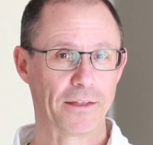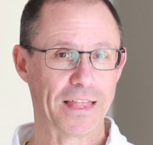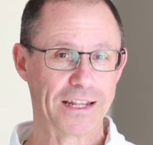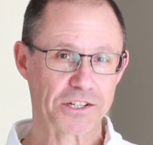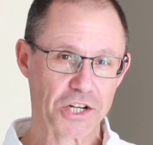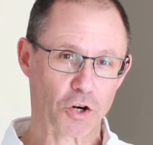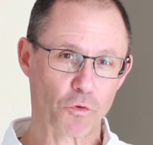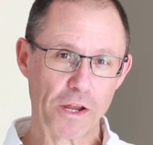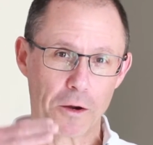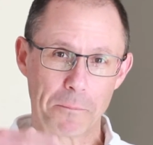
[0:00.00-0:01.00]
that his
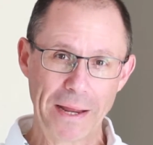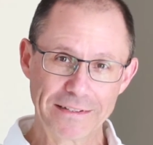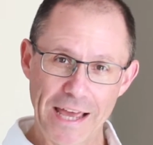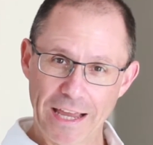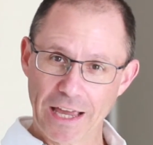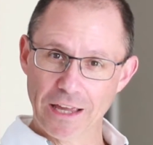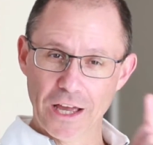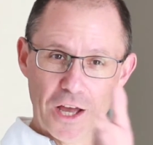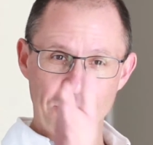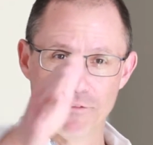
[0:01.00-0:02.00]
career may take a
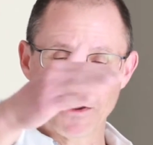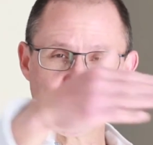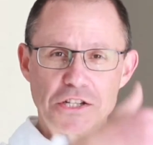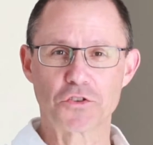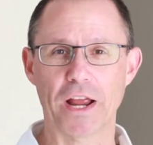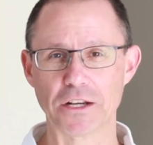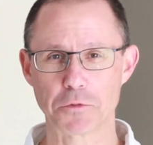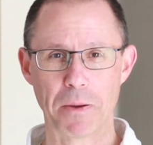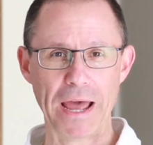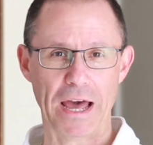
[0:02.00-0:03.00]
very
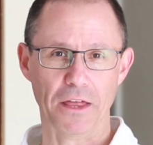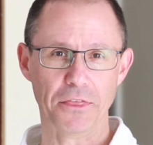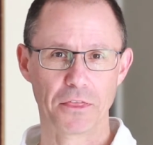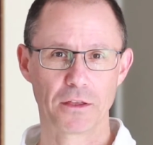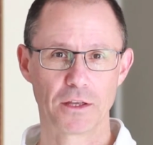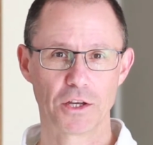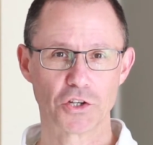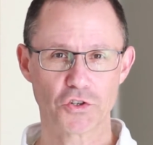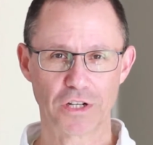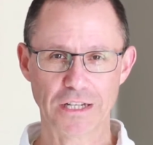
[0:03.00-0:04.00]
strange path
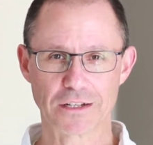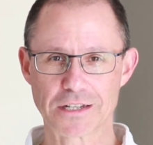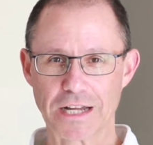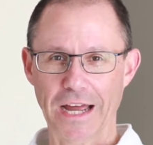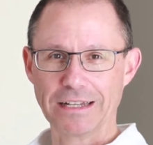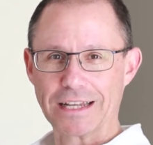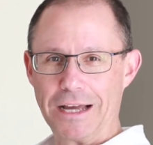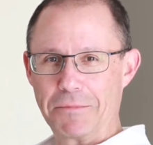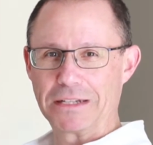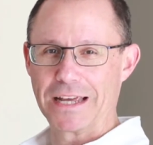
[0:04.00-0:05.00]
should he decide to
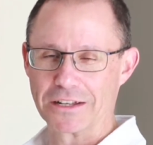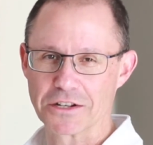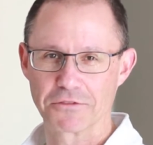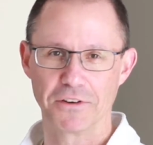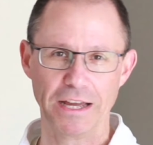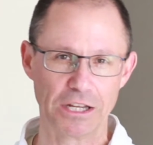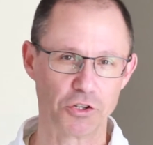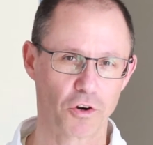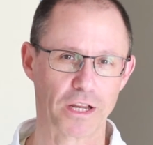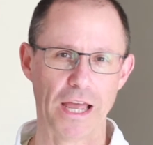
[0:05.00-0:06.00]
come and testify in
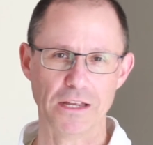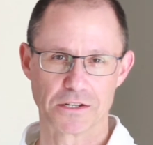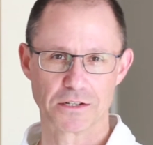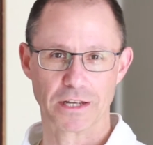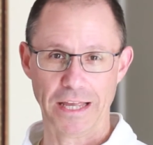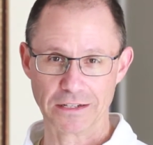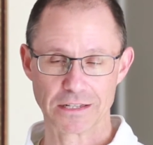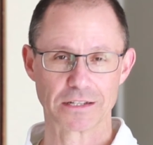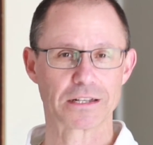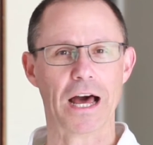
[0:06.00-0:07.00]
your case against
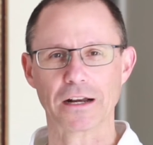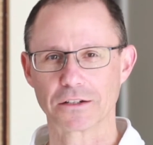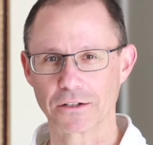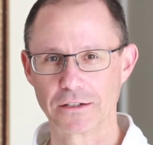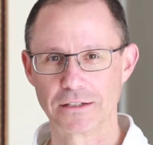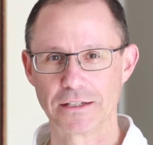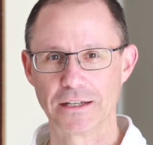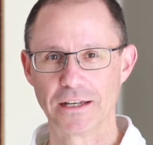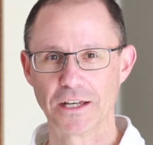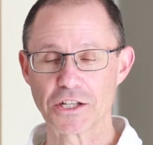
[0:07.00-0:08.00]
this doctor.
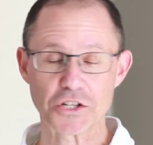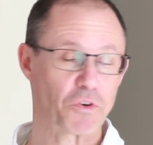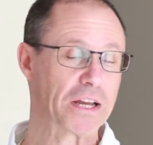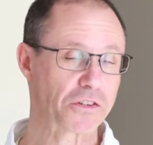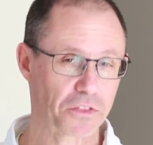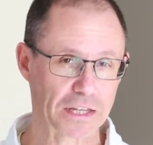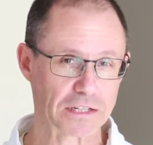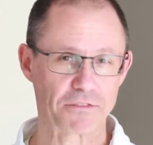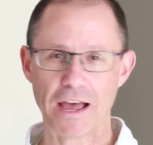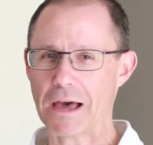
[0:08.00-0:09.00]
Stranger things
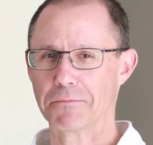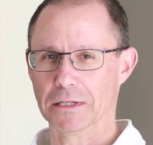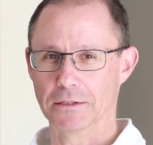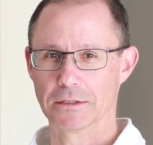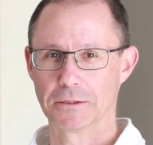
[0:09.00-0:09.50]
have happened.